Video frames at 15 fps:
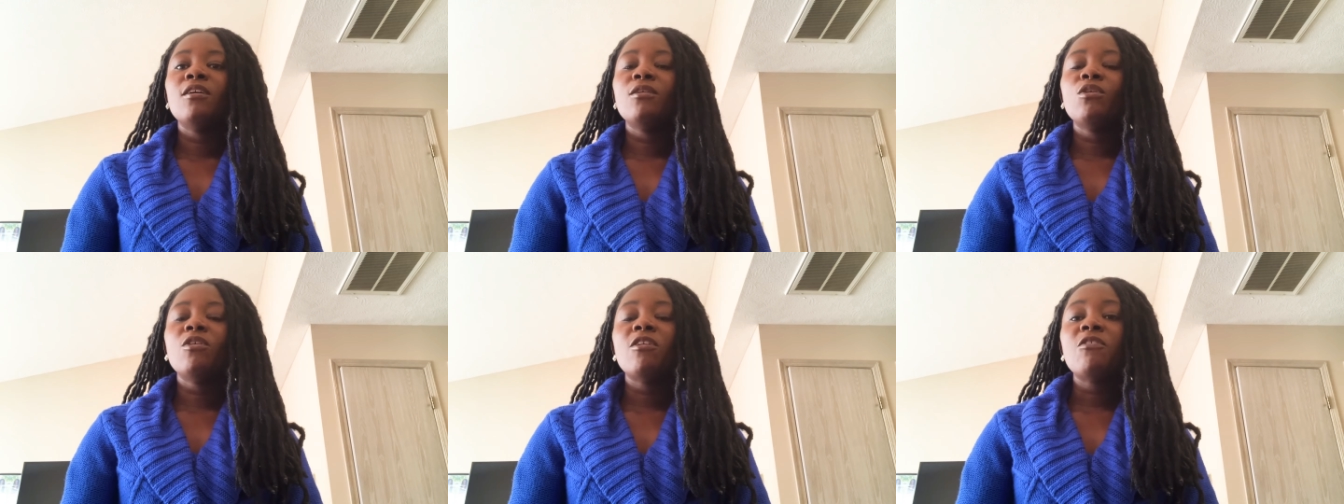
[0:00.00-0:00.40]

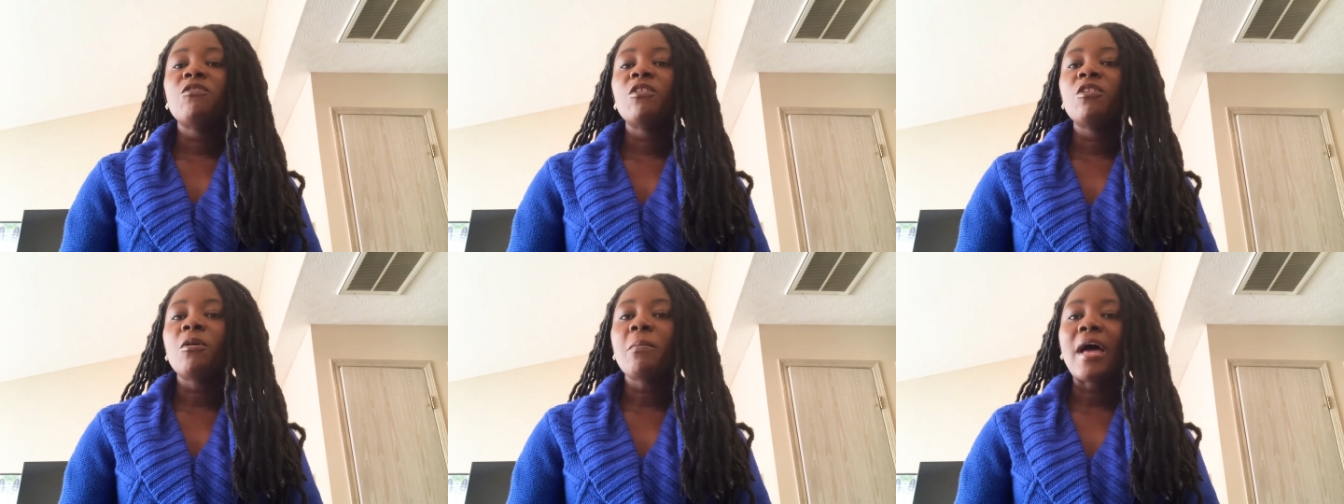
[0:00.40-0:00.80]
Go
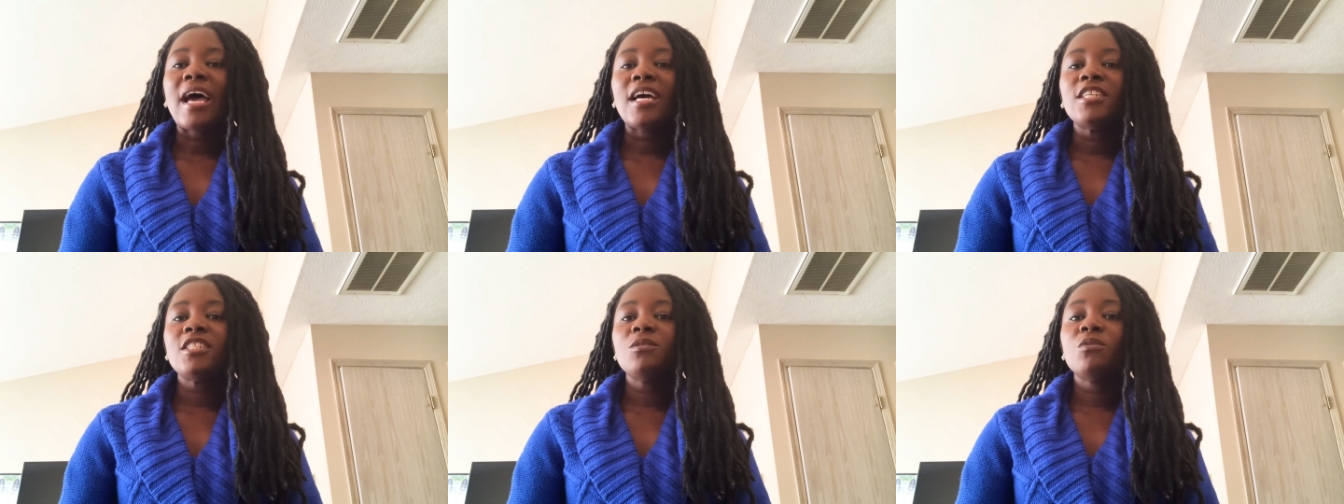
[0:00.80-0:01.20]
for your
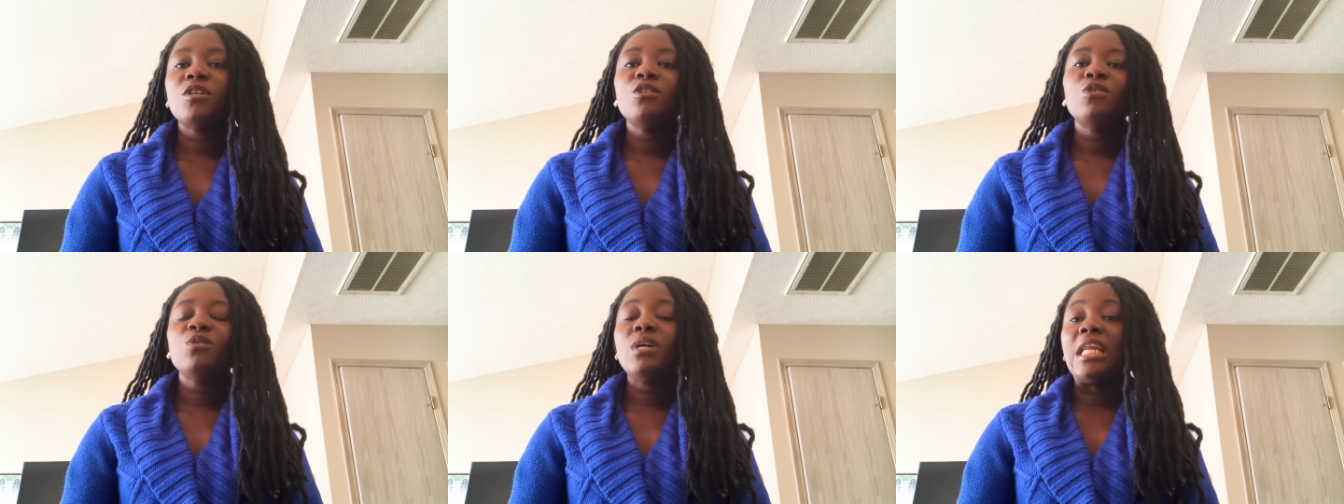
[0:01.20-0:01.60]
passion. What
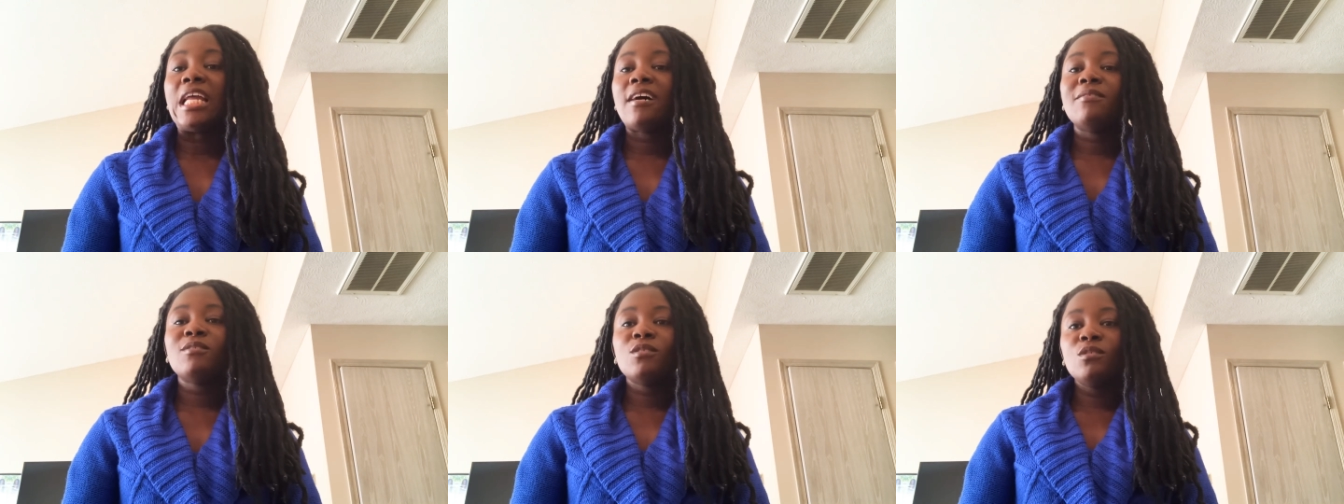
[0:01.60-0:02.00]
do you
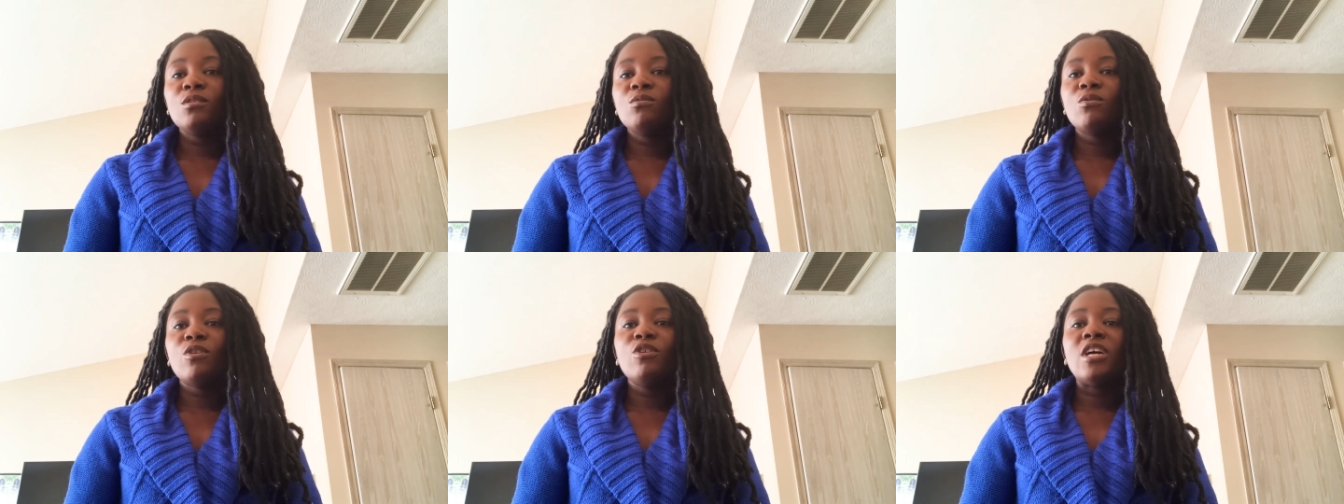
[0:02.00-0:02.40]
love to do
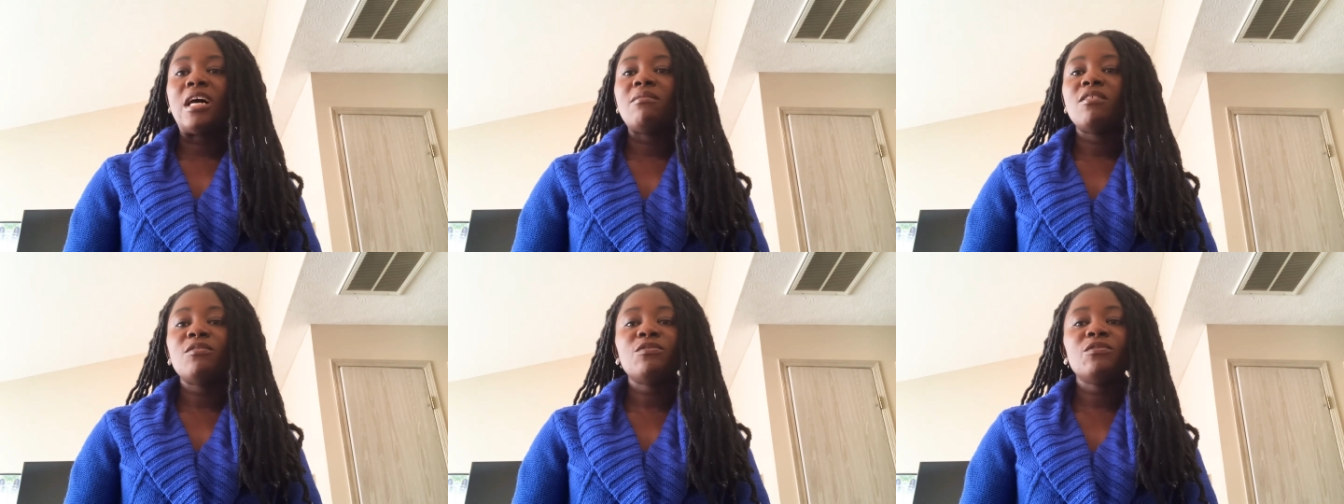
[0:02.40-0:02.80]
when you
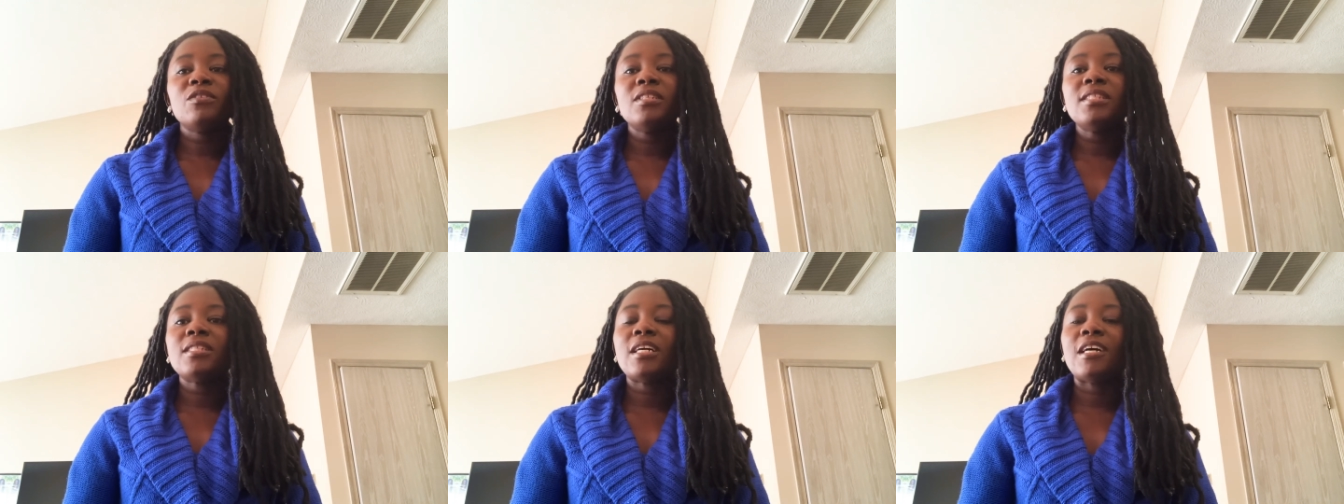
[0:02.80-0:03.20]
have a
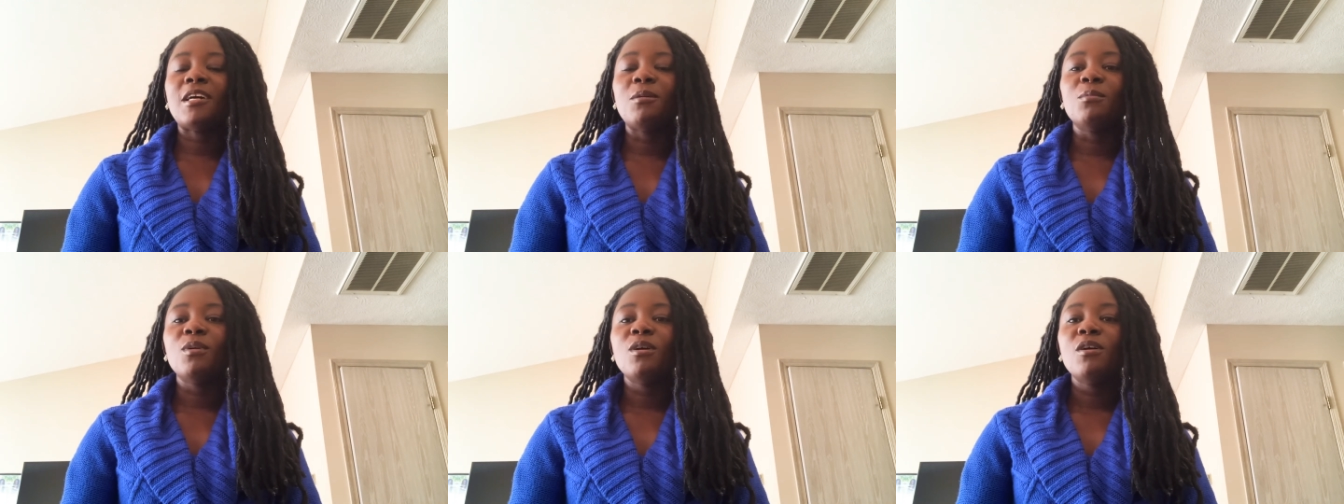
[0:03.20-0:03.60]
free
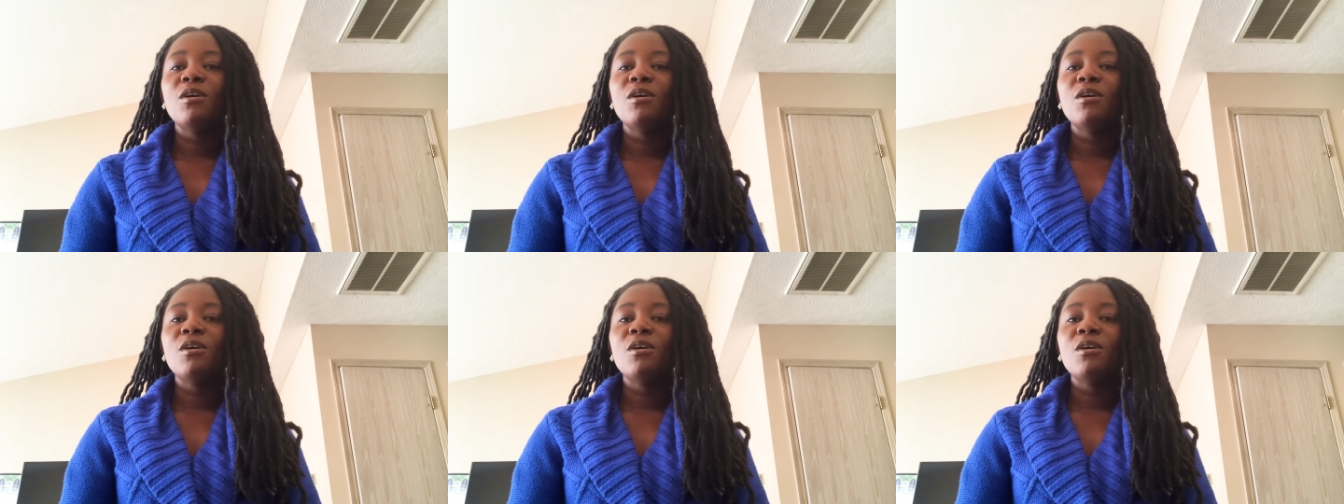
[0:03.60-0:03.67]
time?